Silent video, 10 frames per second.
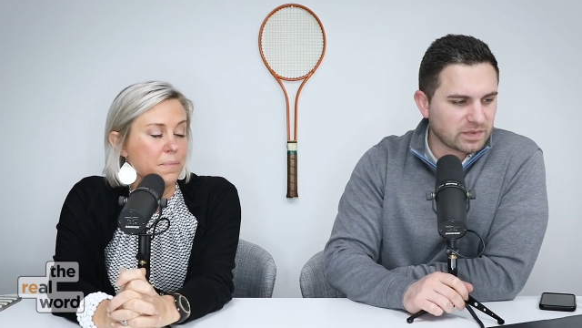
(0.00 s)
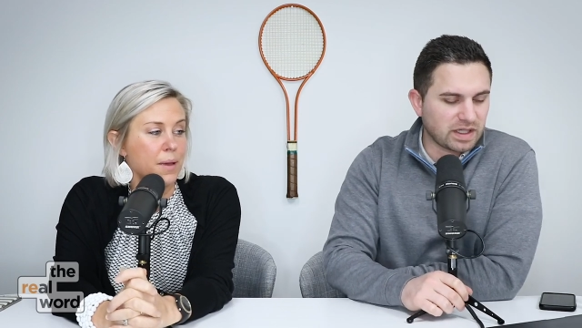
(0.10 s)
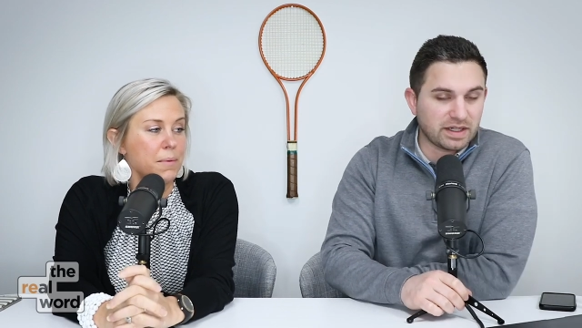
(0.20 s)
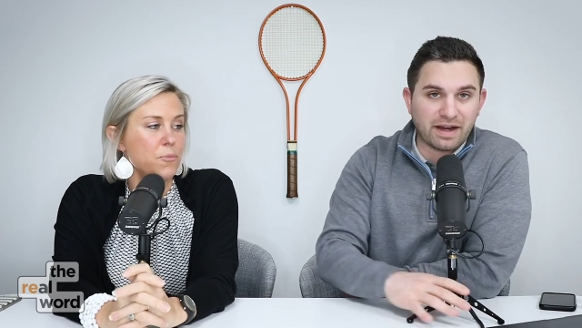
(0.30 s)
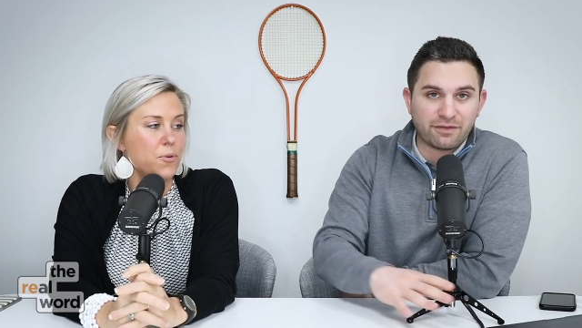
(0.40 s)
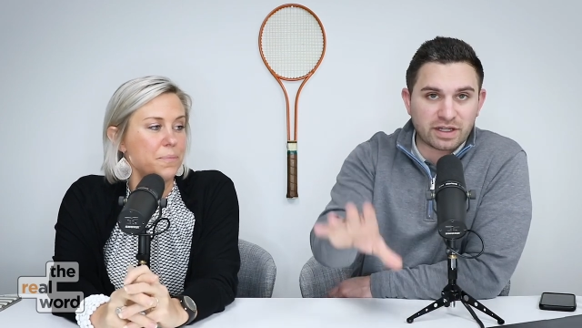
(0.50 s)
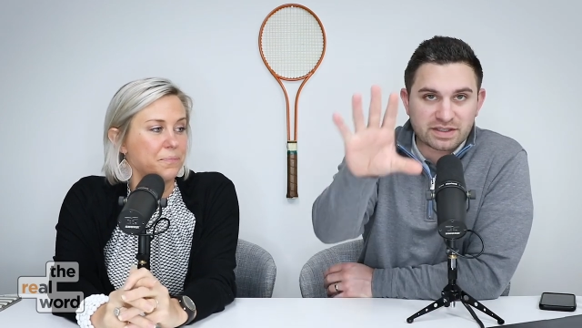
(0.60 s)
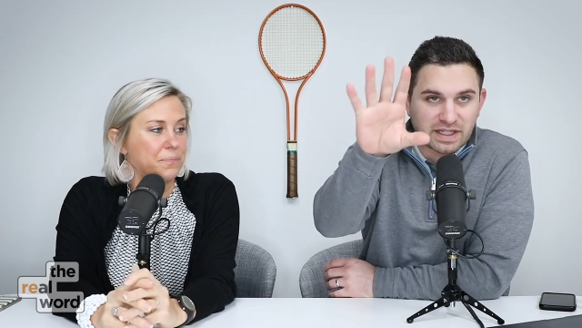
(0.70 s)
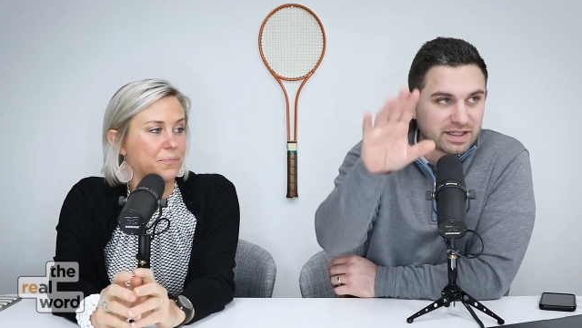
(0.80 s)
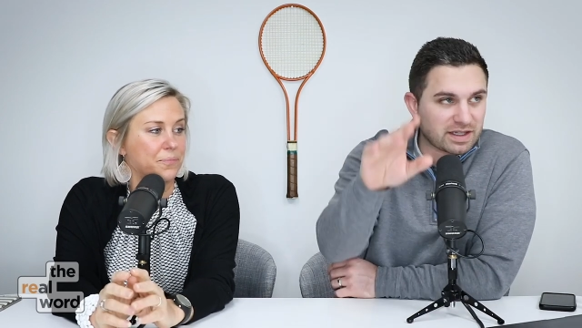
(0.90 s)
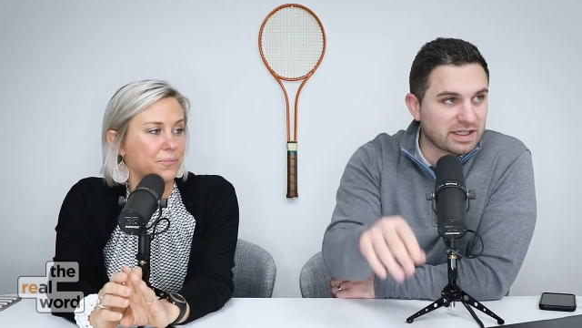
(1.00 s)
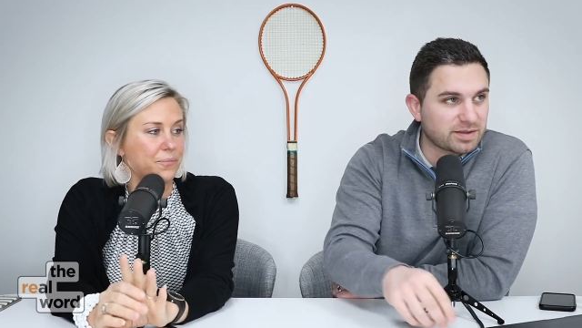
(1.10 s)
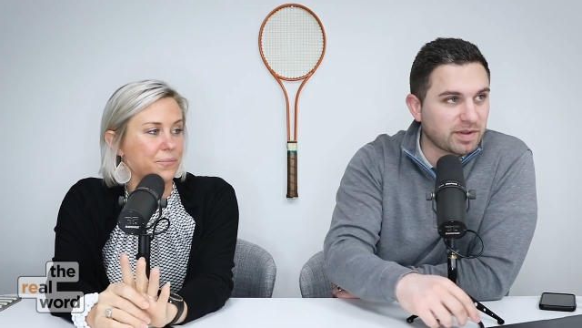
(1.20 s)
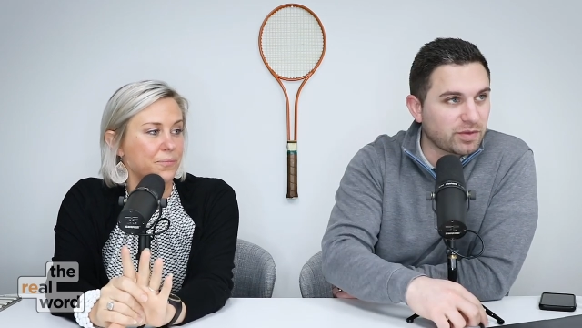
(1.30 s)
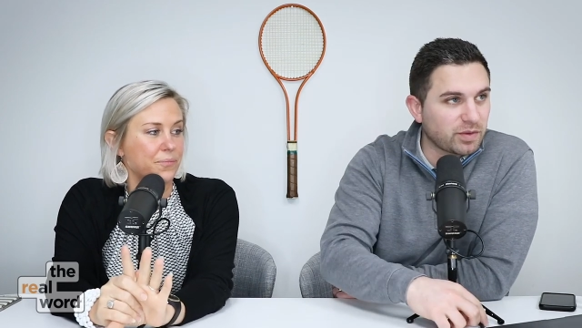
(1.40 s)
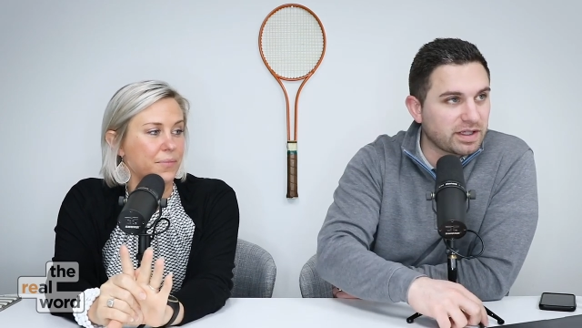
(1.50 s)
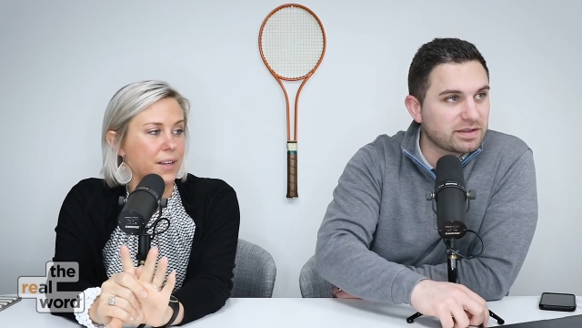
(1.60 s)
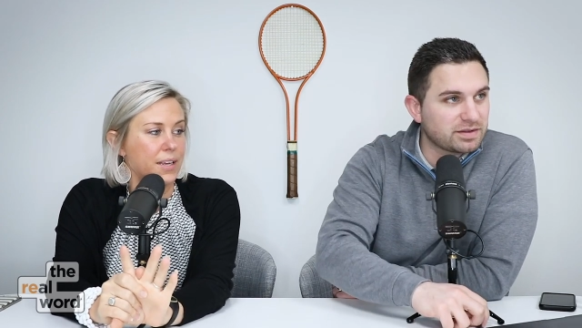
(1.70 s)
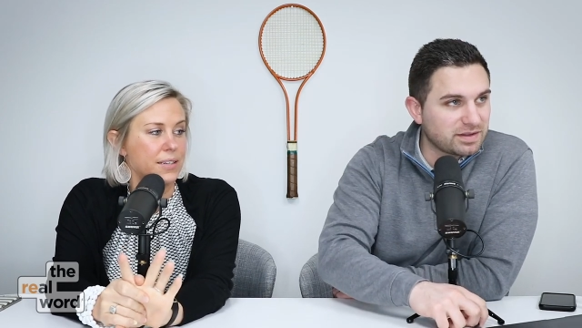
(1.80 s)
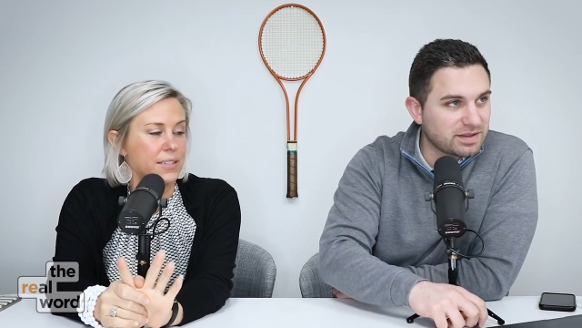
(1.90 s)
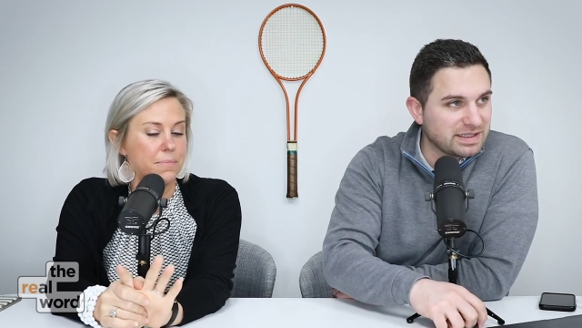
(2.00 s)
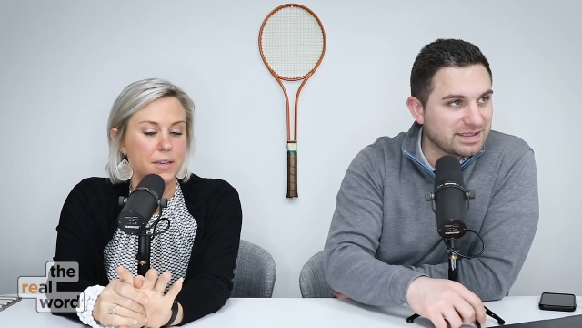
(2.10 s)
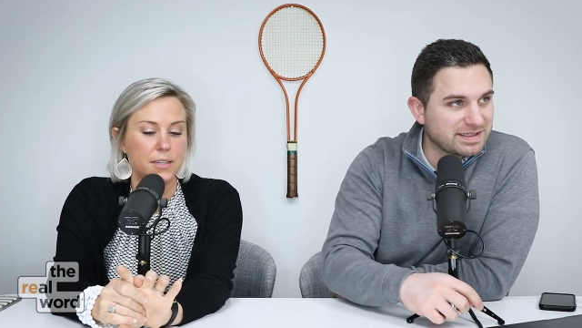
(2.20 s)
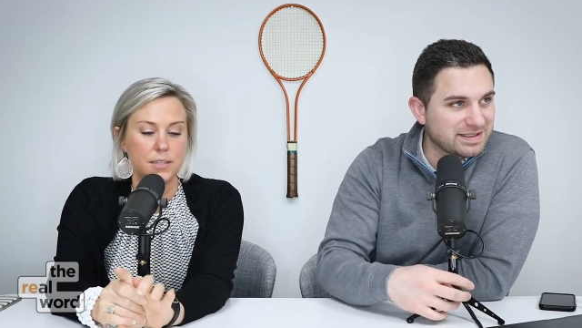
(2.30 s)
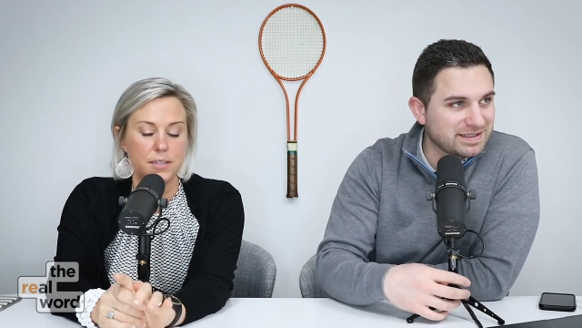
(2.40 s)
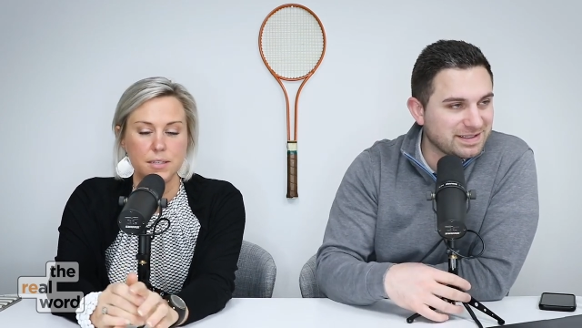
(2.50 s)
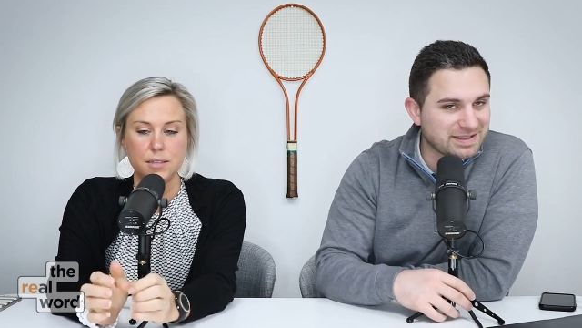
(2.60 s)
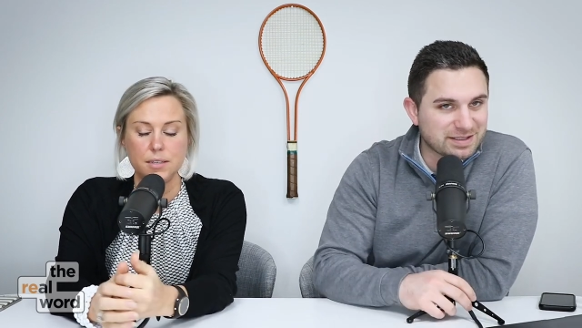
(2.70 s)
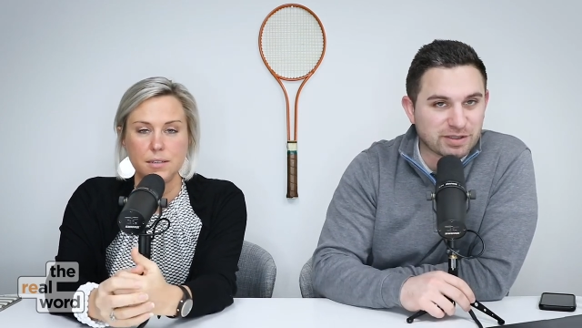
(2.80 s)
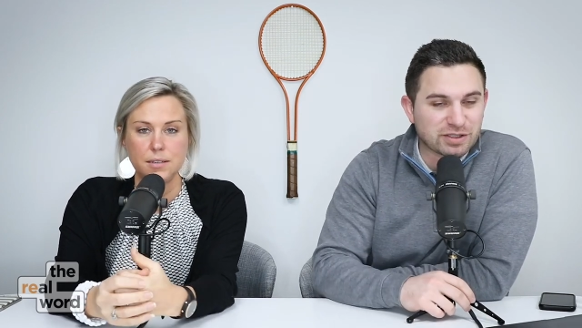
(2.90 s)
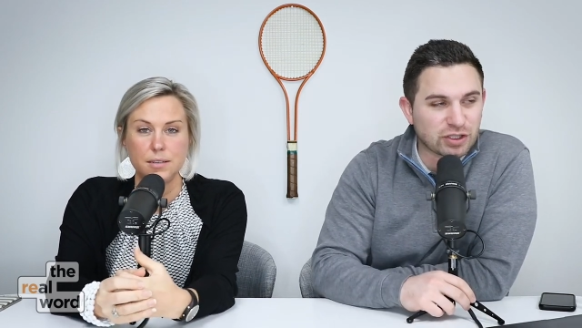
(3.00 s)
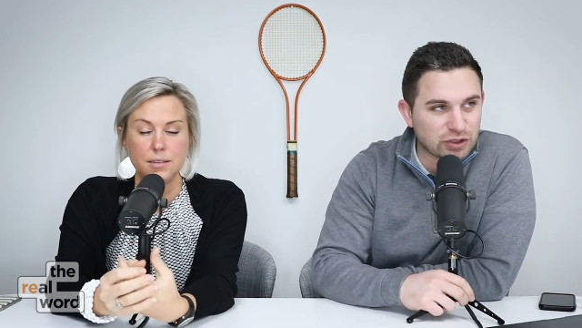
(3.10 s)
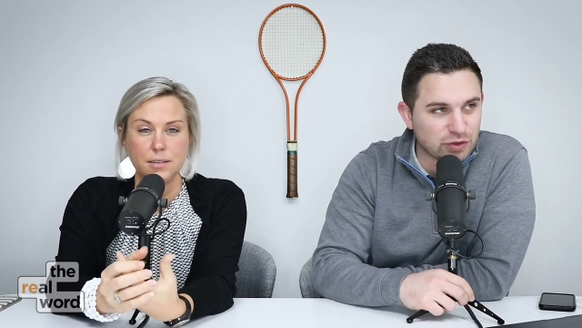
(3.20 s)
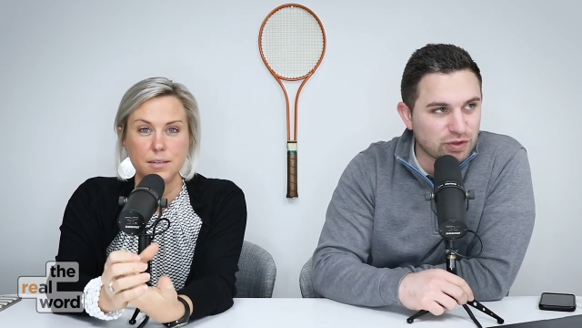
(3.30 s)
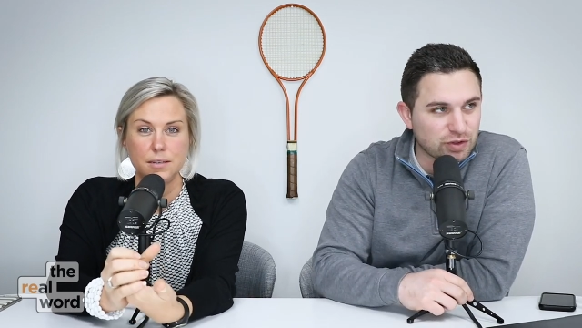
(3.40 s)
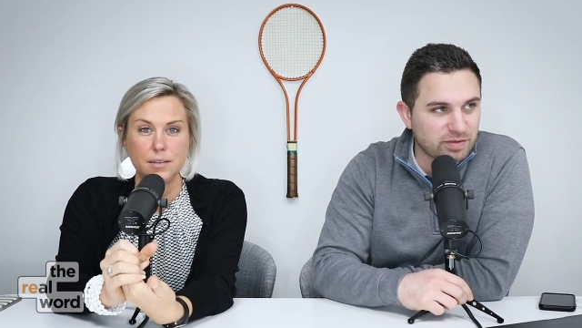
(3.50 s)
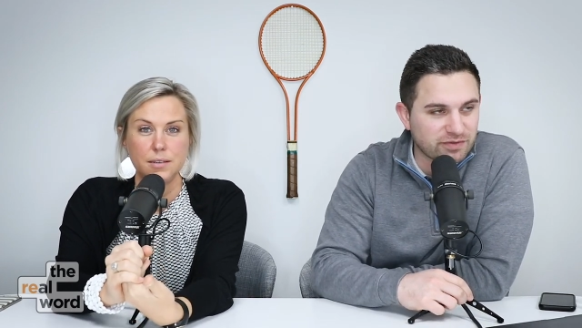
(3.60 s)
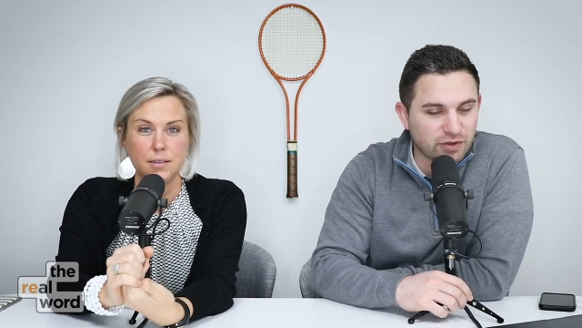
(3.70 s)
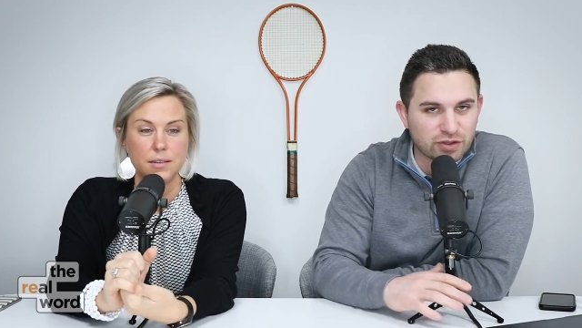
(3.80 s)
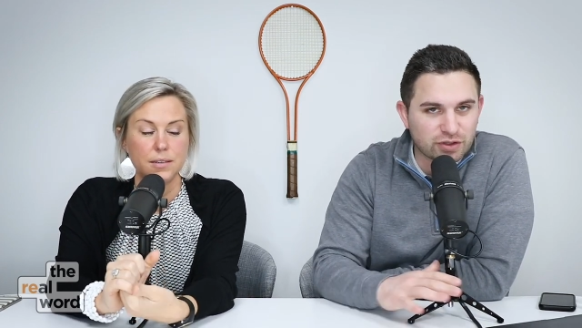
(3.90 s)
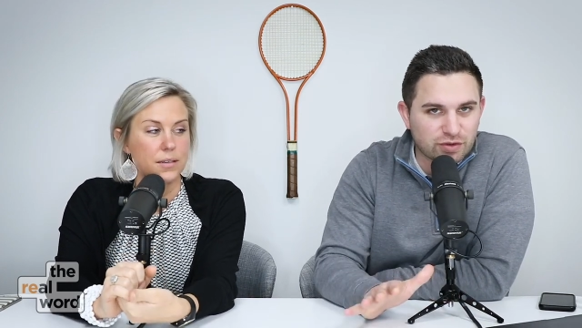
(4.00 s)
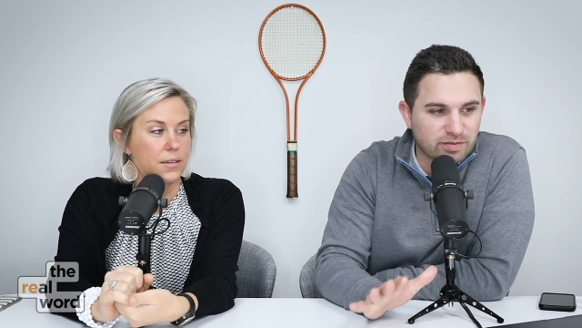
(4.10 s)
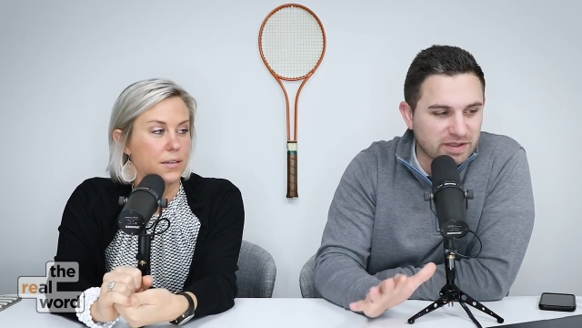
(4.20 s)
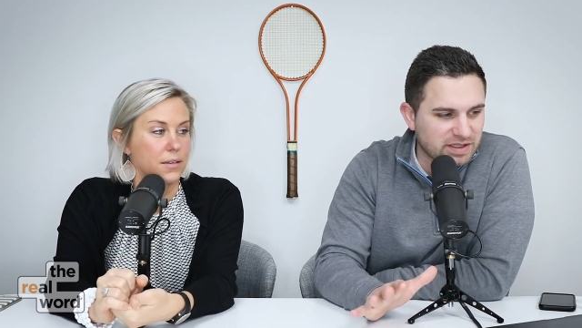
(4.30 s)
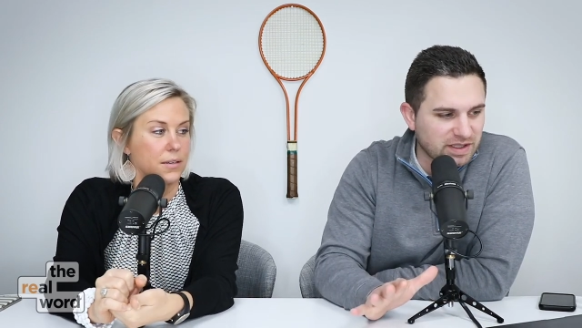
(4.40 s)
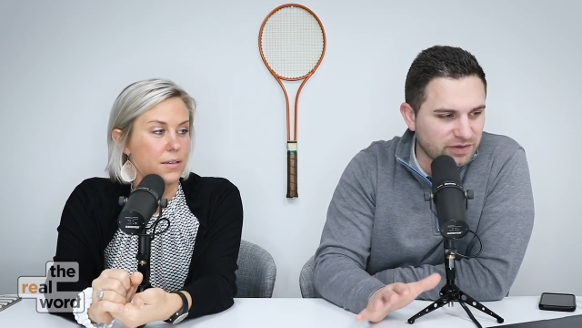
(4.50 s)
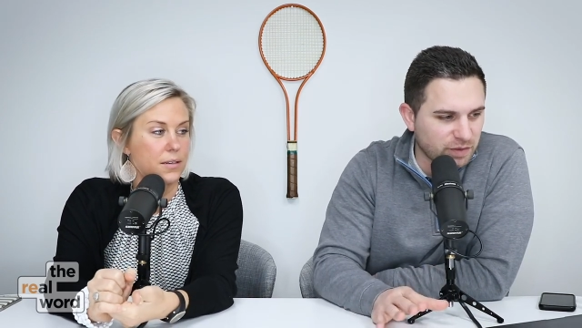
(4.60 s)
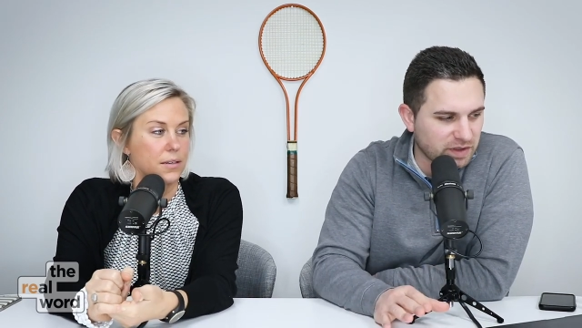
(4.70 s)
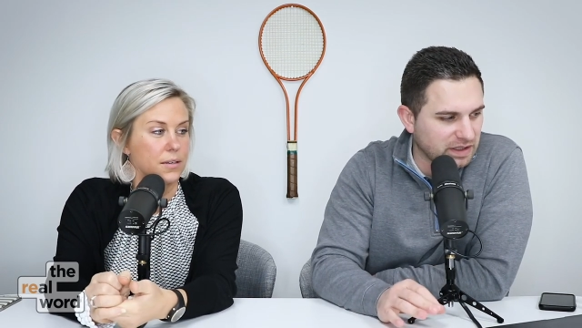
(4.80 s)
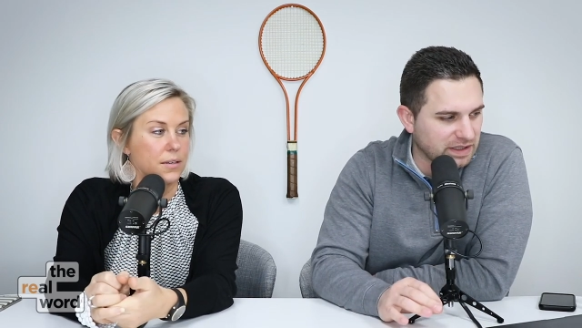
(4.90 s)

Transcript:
Speaker 1: Maybe and everything's getting linked, by the way. Except these, this. Especially on YouTube. If you're on YouTube, that's definitely where the